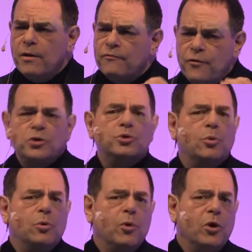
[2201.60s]

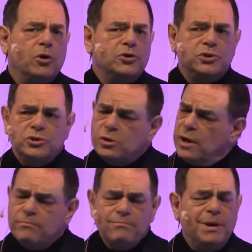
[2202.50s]
Virtual worlds,
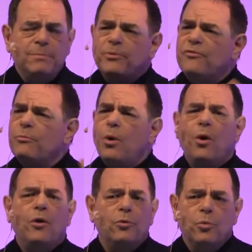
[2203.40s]
people from
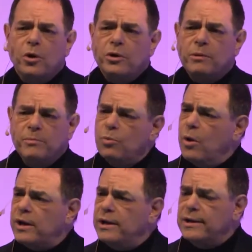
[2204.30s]
all the world can be
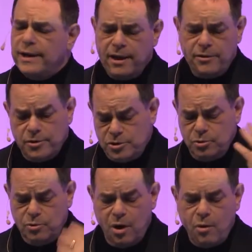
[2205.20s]
working together, as
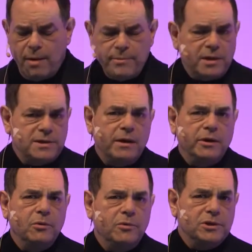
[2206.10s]
you know. I'm not
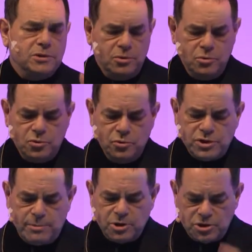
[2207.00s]
telling you these new
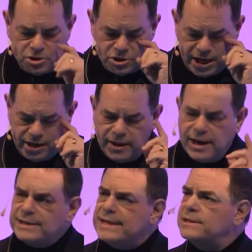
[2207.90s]
tools, I'm just saying they
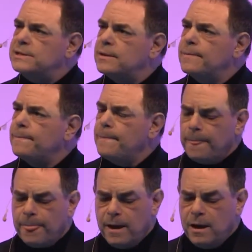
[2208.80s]
exist.
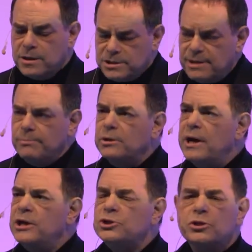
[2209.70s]

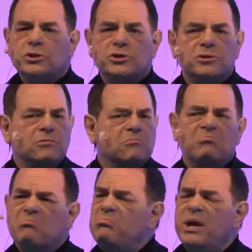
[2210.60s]
Simulations,
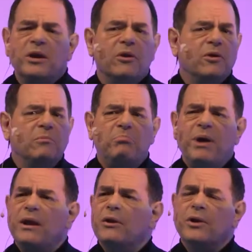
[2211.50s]
bigger and
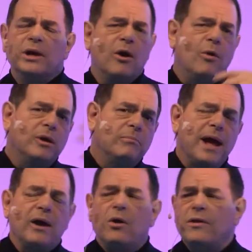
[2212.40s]
better and going
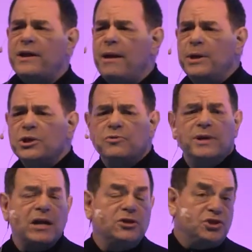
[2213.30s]
back all the time in history.
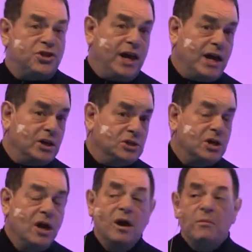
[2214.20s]
Not just things,
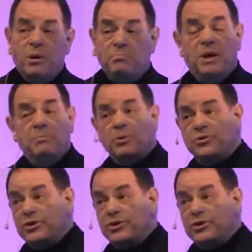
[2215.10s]
but people